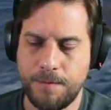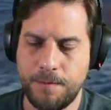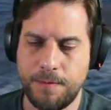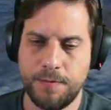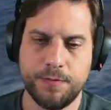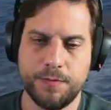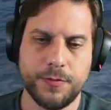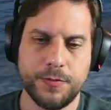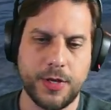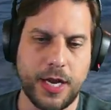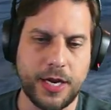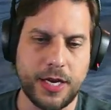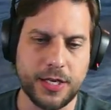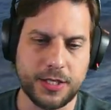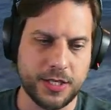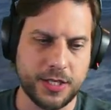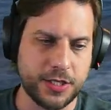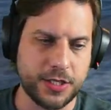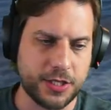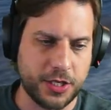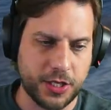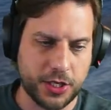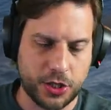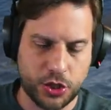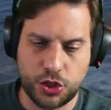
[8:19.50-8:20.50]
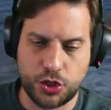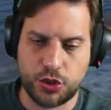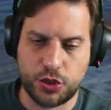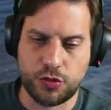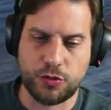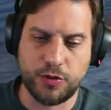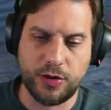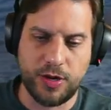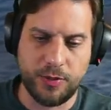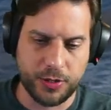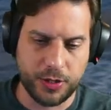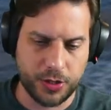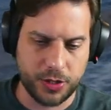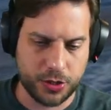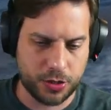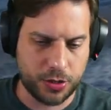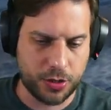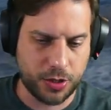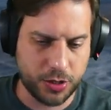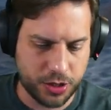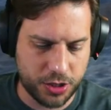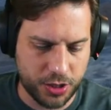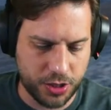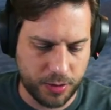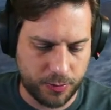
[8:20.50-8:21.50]
And this is an extremely
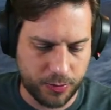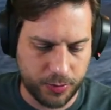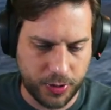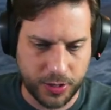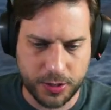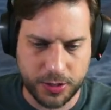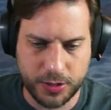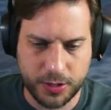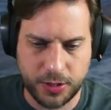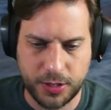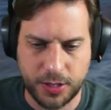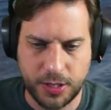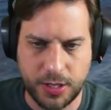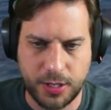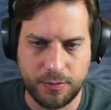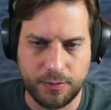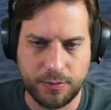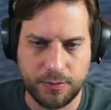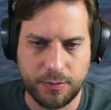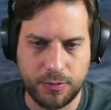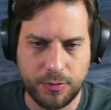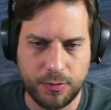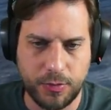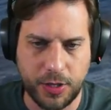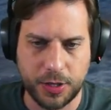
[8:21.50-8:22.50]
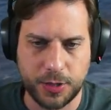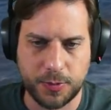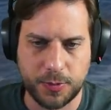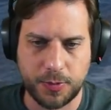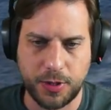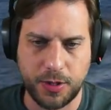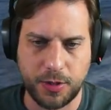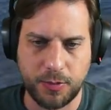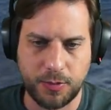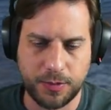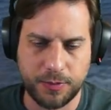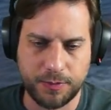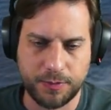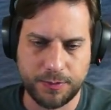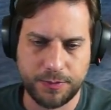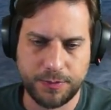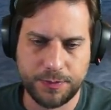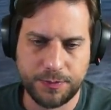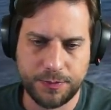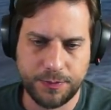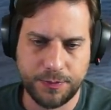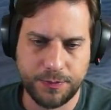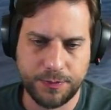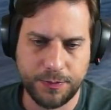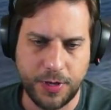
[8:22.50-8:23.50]
strong ship when it's played well,
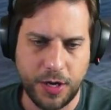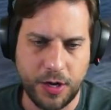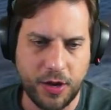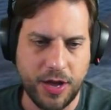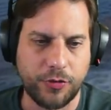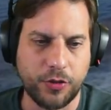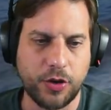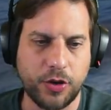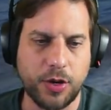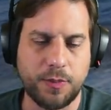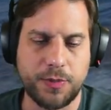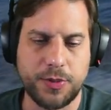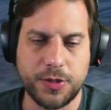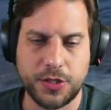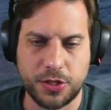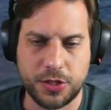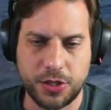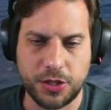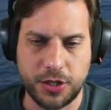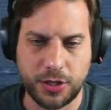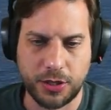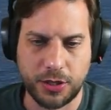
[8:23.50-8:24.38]
and you have good positioning.